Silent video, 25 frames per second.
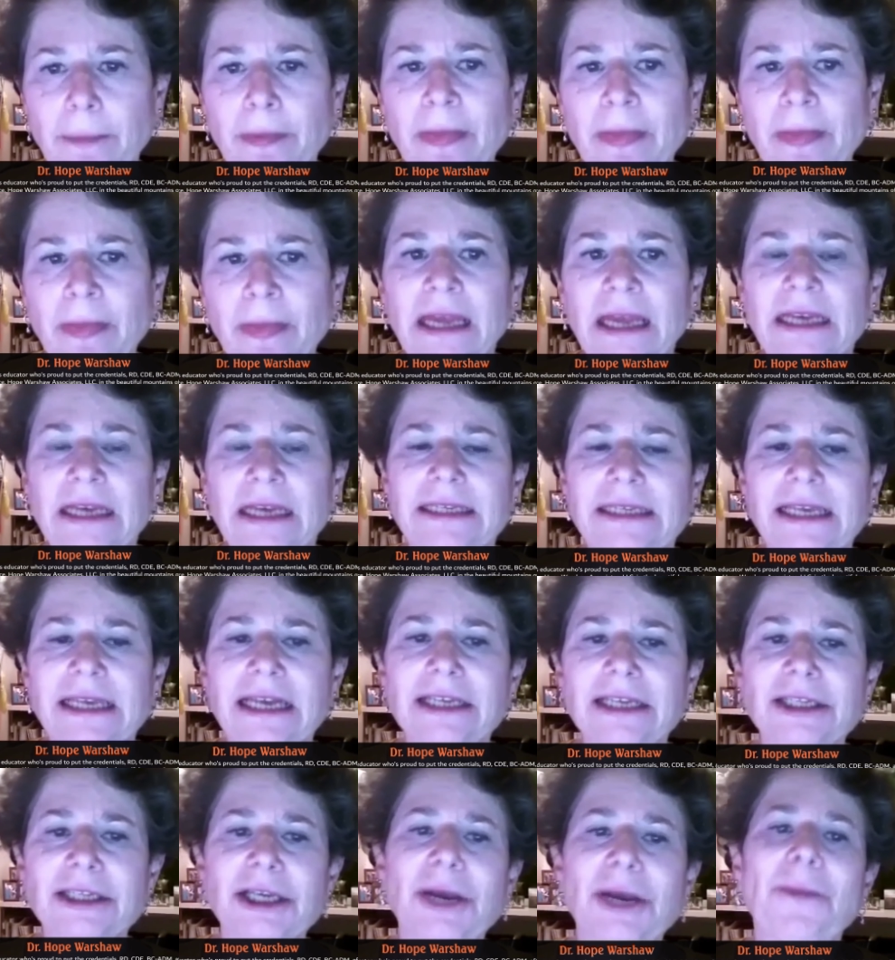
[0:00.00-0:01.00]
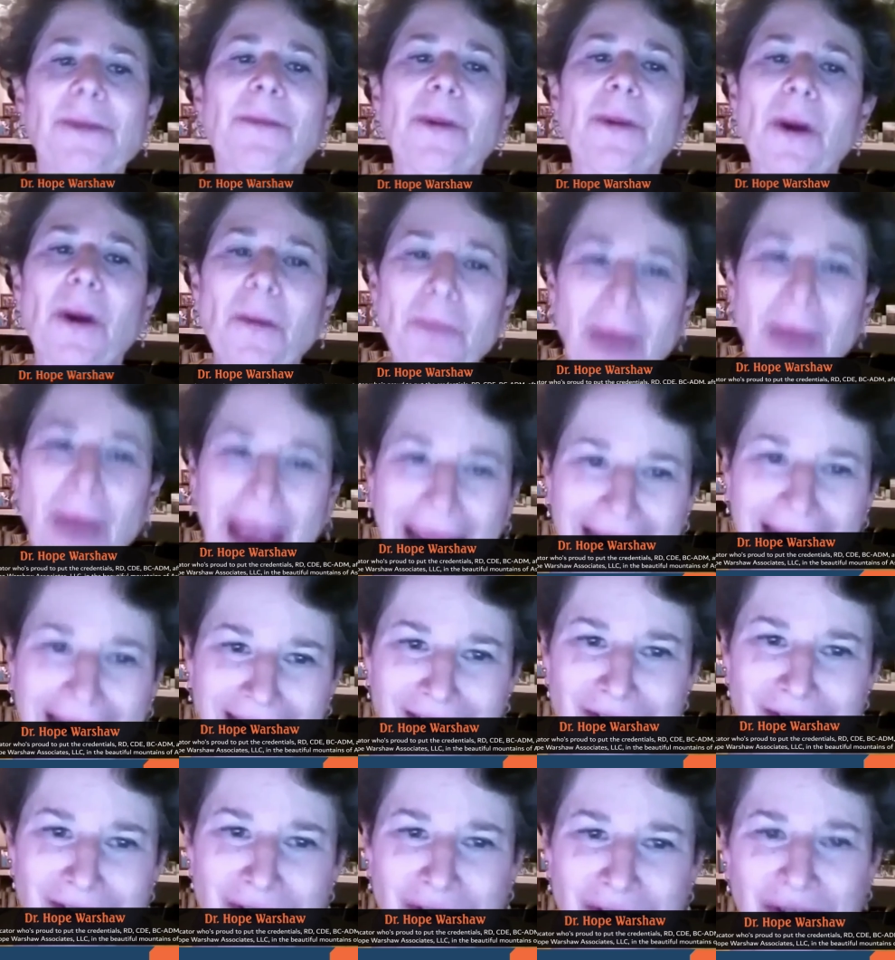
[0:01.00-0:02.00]
He says it
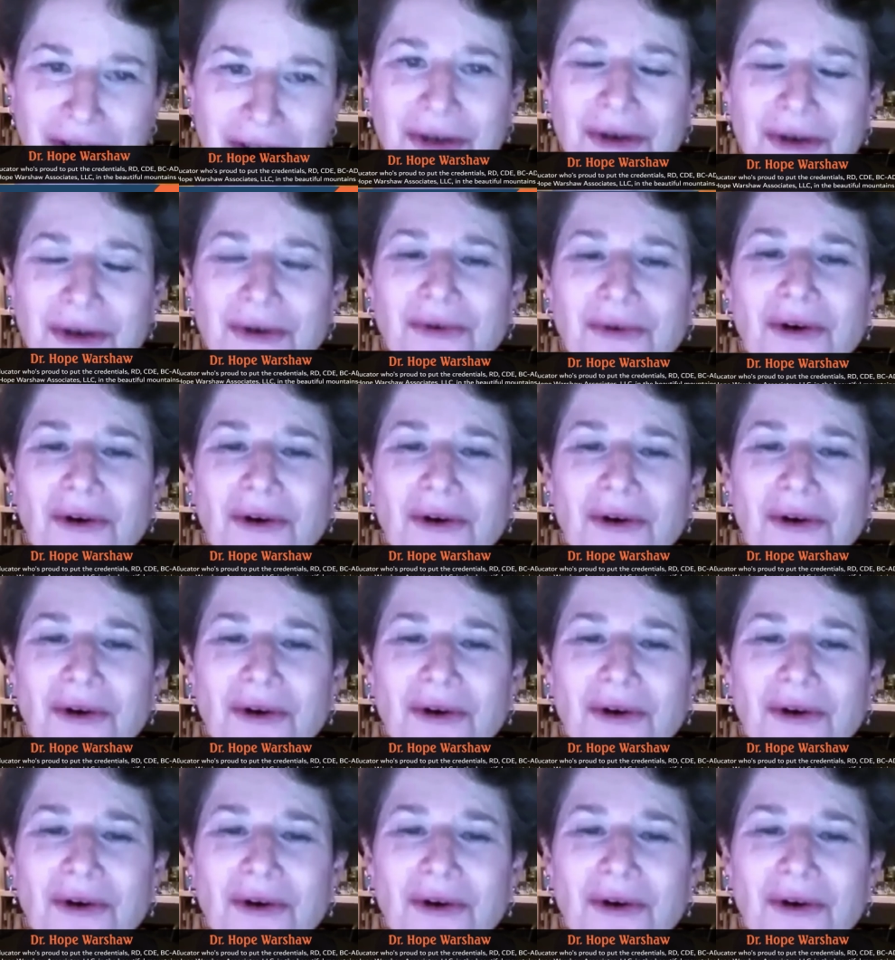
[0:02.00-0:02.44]
prepares you